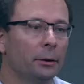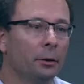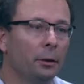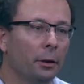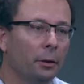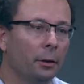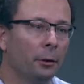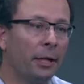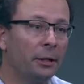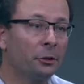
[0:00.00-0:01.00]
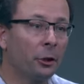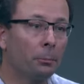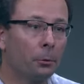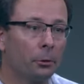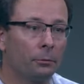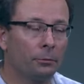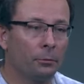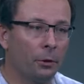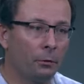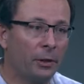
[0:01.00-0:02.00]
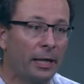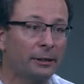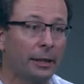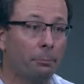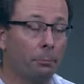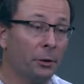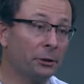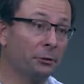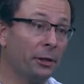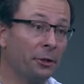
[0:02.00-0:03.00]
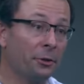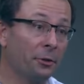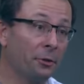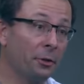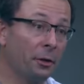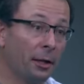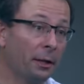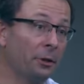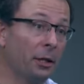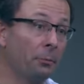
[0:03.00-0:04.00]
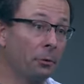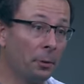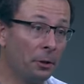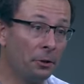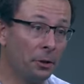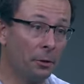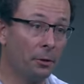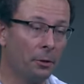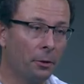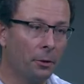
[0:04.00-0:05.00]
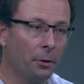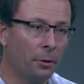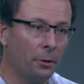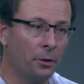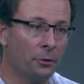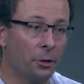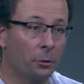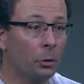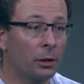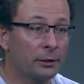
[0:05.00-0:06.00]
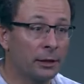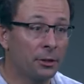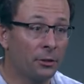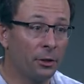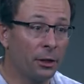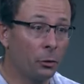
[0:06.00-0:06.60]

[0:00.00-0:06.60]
So a great example of landscape restoration actually comes from India. There's an organization there